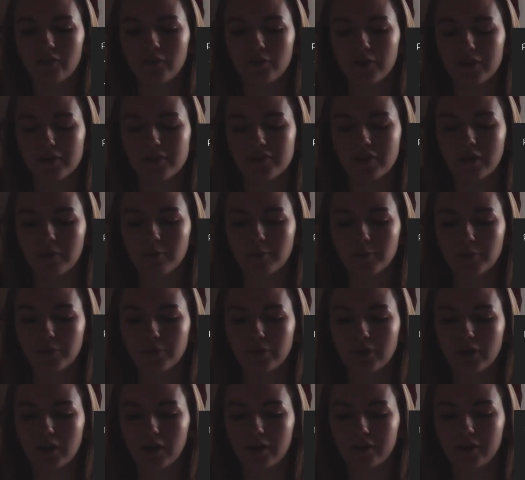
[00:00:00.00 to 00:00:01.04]
For example,
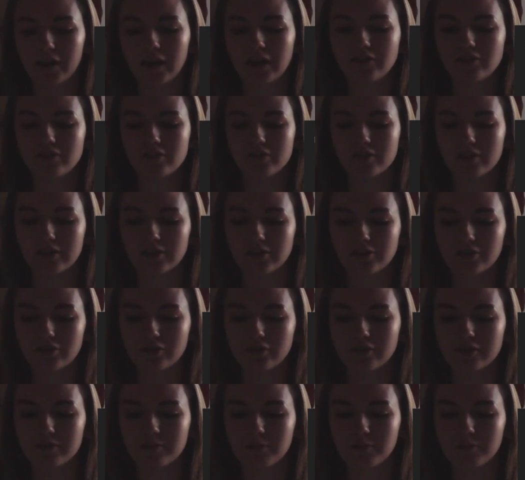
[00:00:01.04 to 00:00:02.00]
the locations I shot